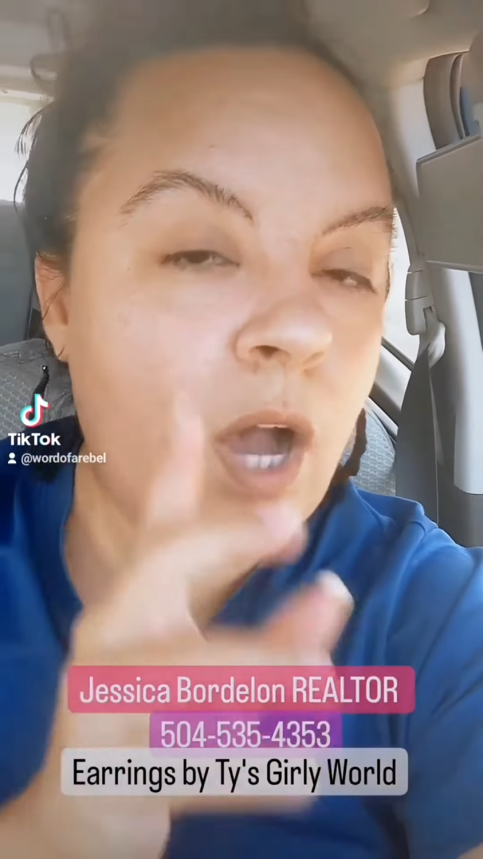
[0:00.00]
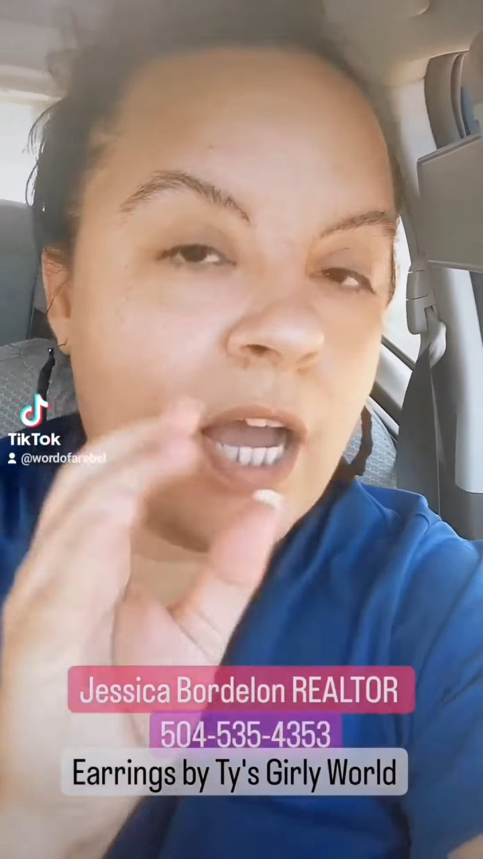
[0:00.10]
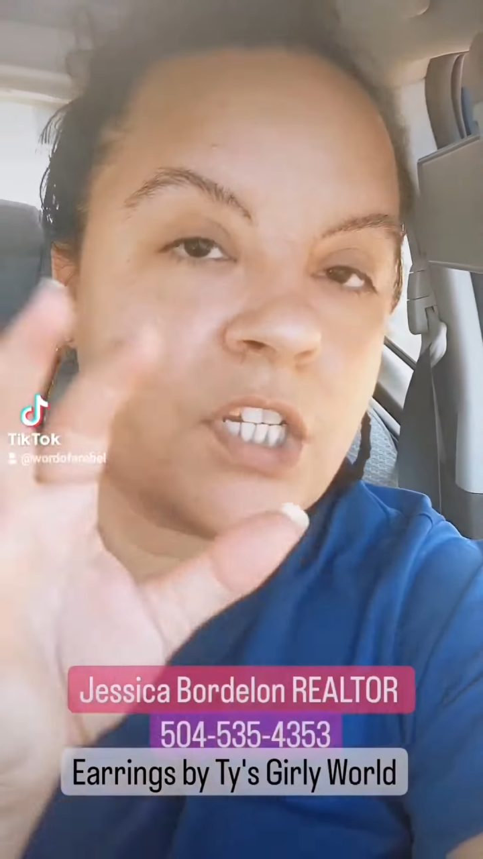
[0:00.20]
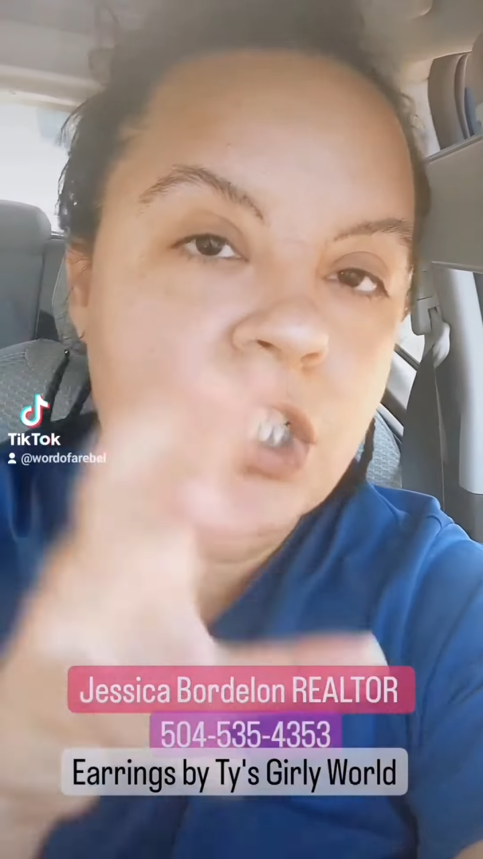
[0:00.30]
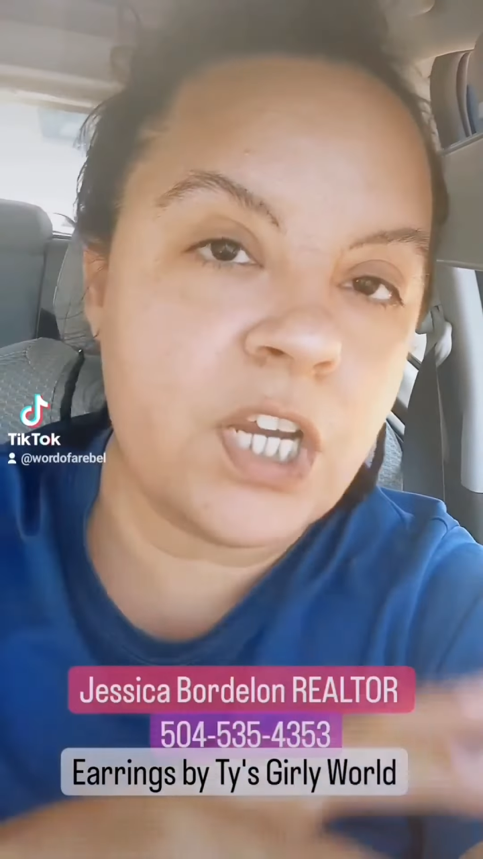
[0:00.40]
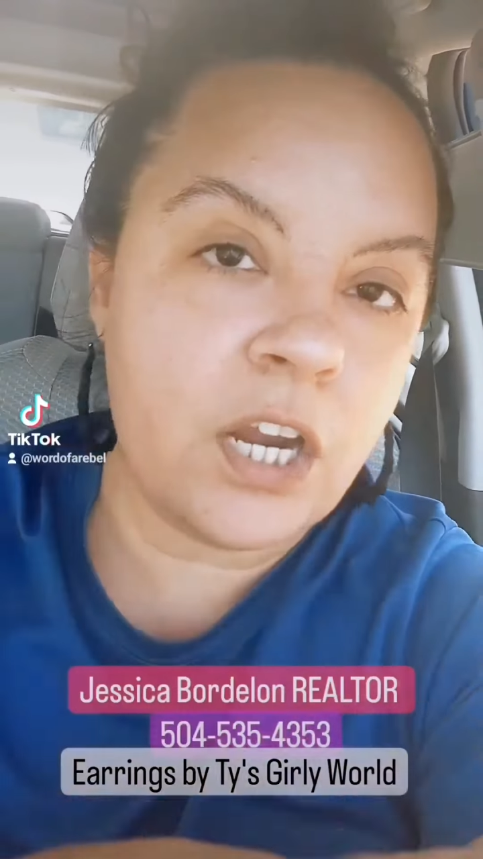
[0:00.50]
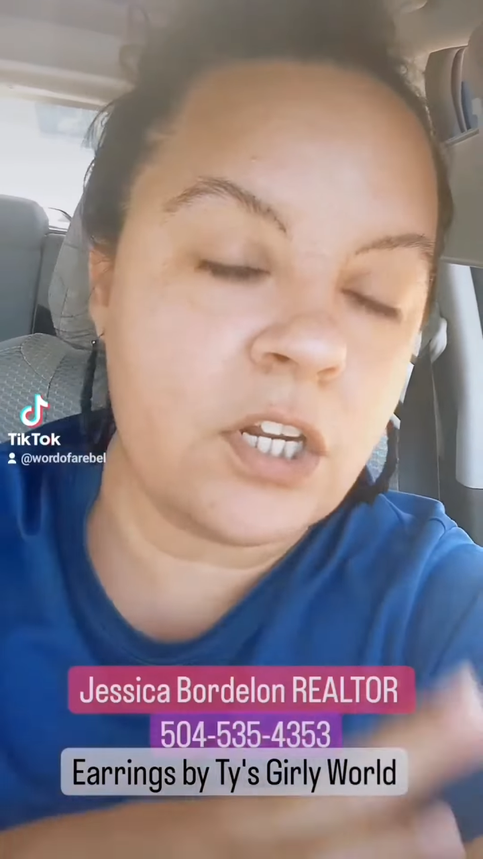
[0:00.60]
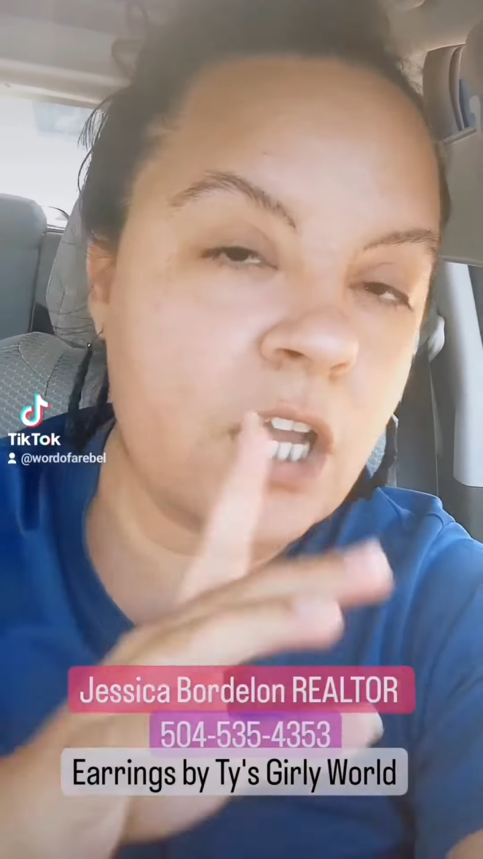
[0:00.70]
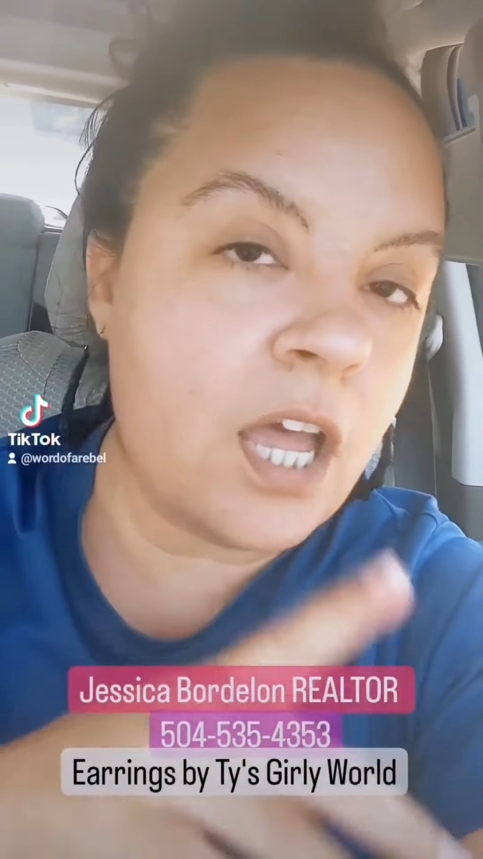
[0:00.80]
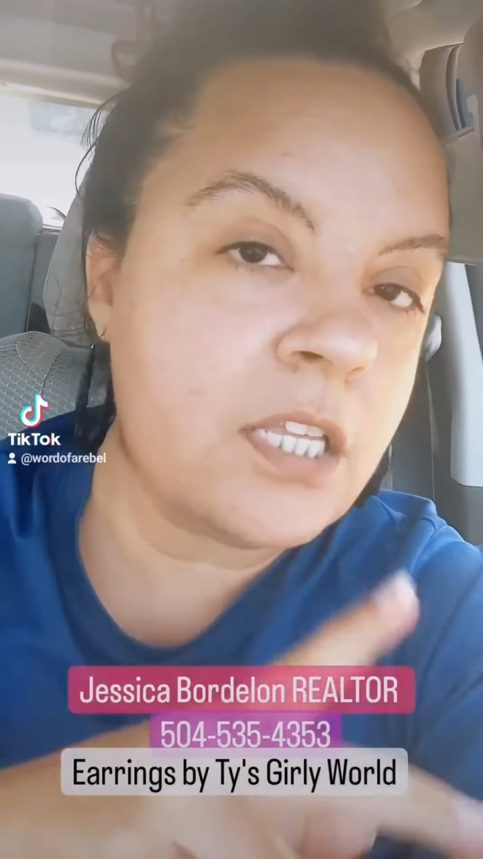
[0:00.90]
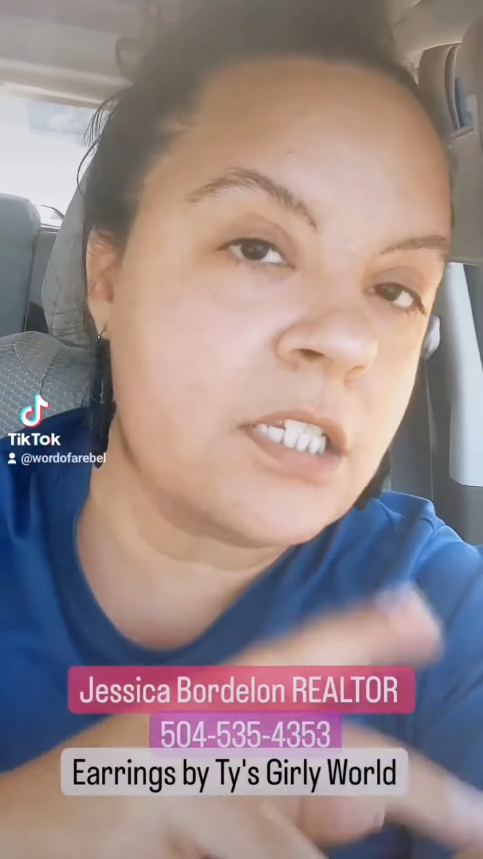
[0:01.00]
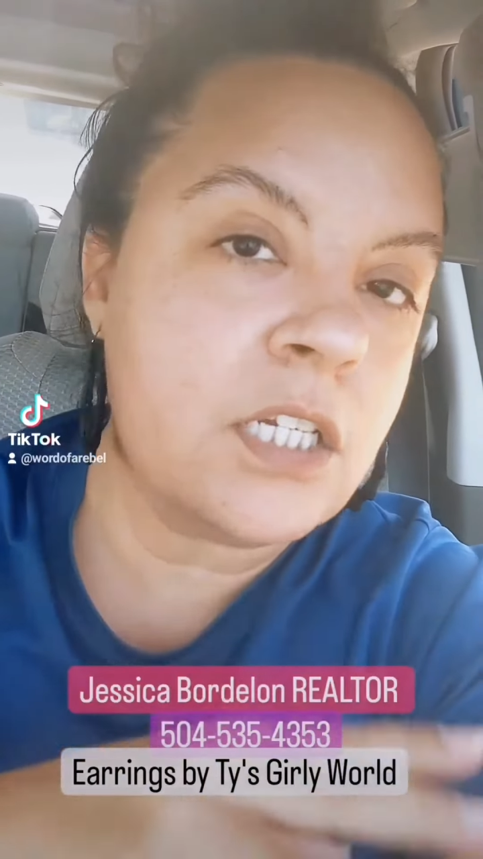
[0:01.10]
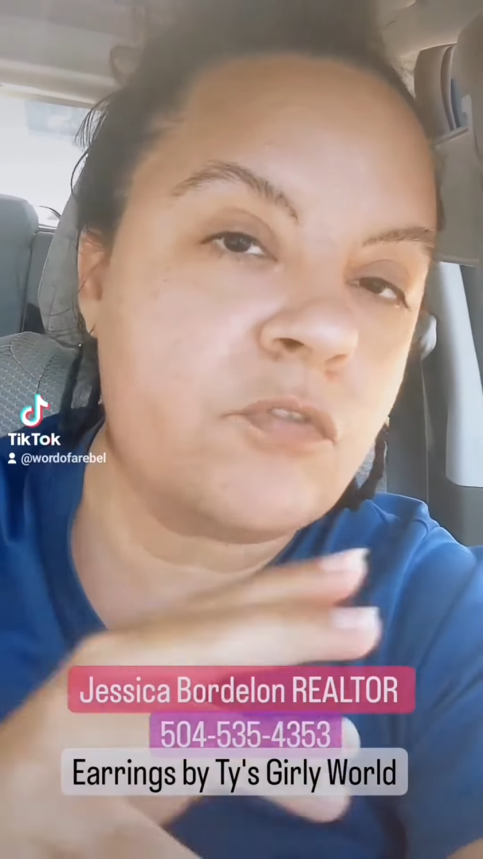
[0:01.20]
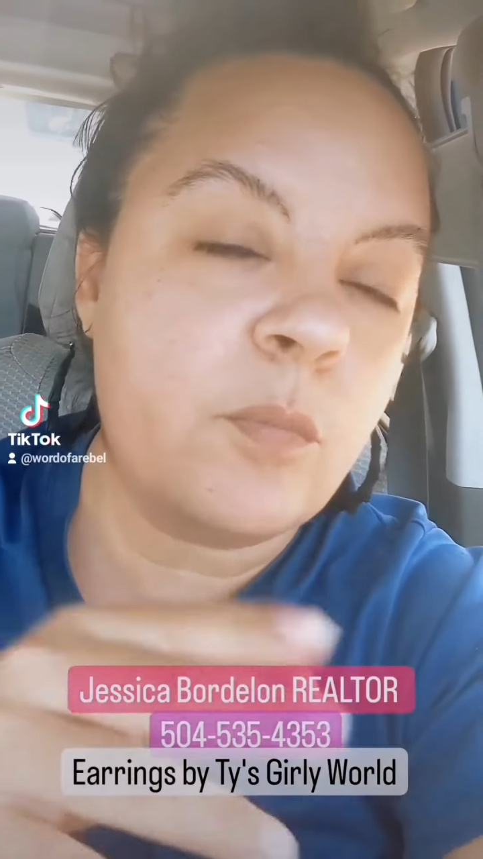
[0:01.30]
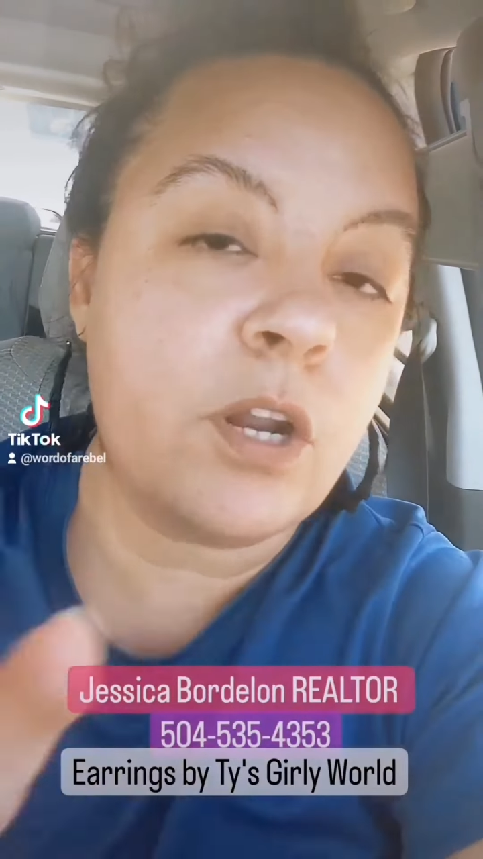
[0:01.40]
I shared
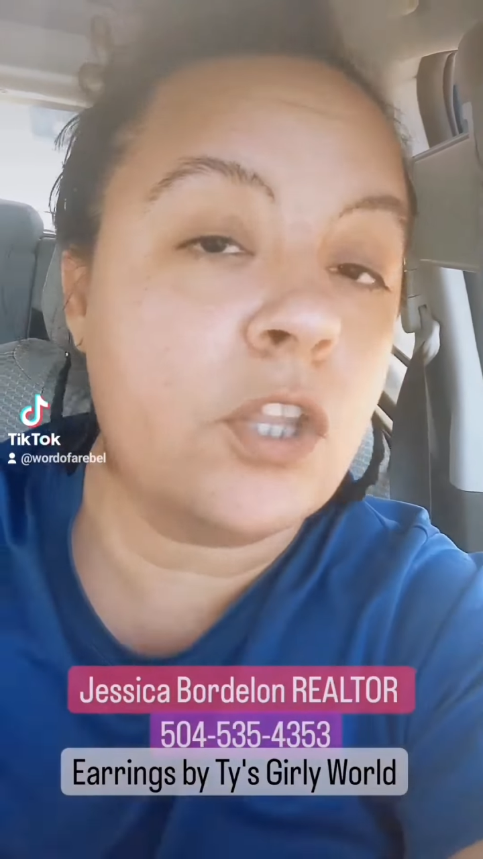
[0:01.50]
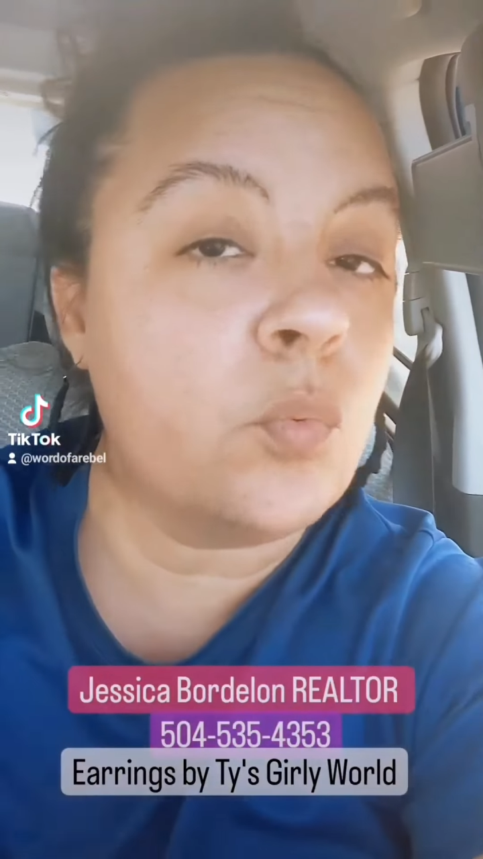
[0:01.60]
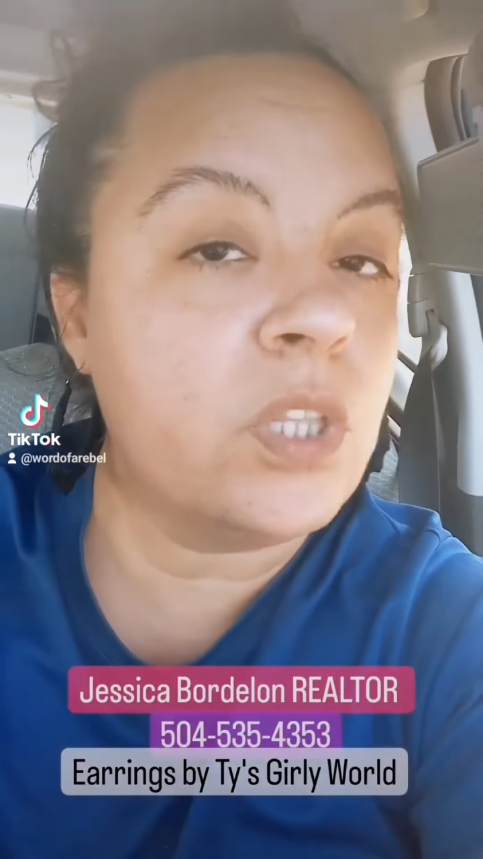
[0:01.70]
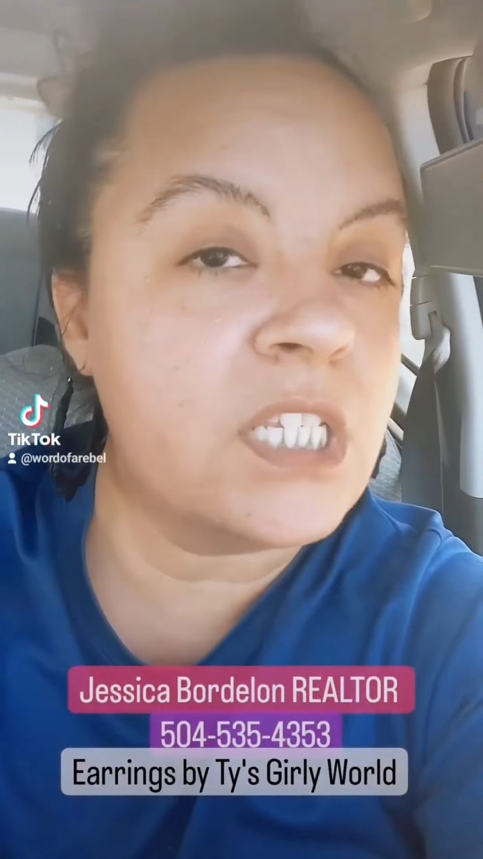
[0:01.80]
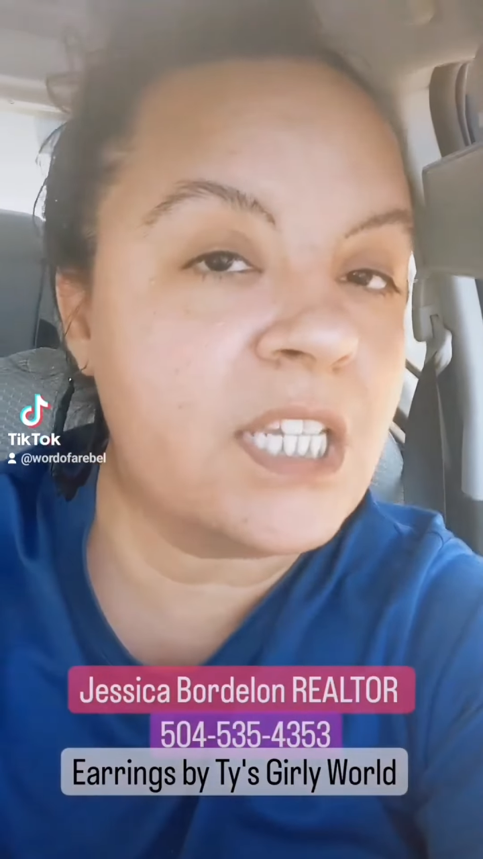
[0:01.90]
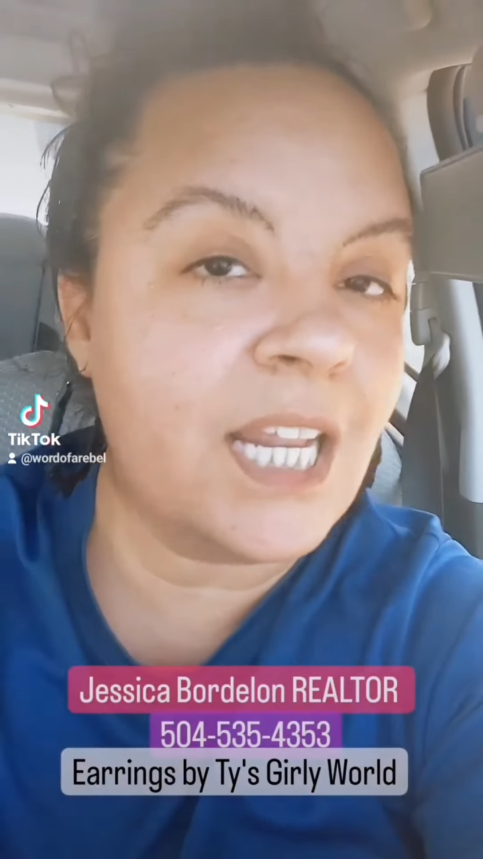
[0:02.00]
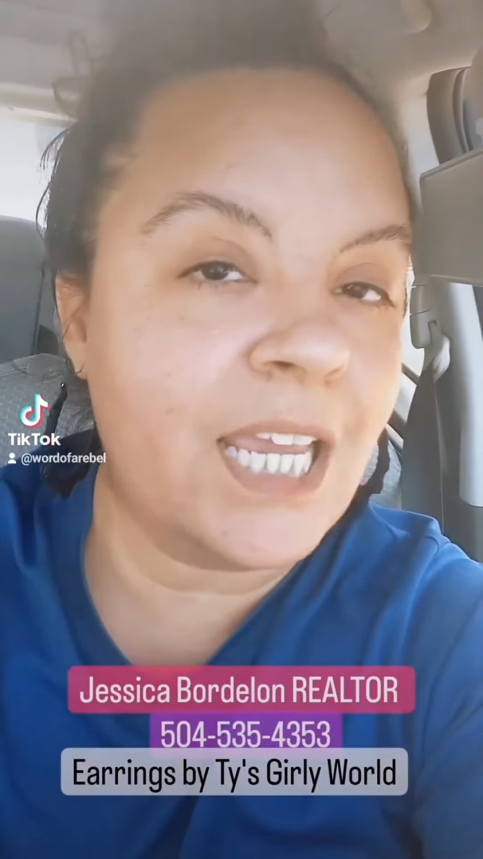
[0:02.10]
content from another real estate